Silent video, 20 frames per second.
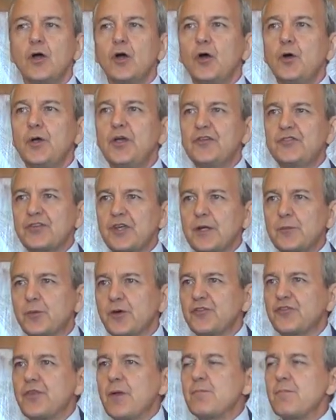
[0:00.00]
who he said
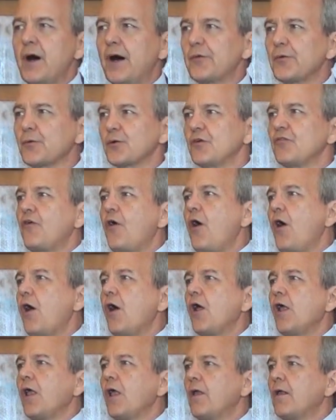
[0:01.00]
was the mother of
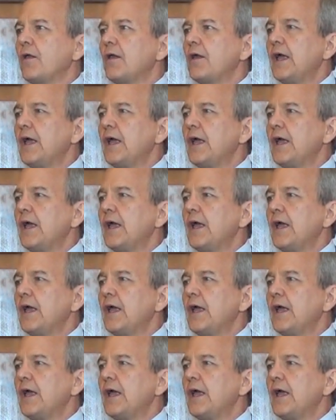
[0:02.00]
all.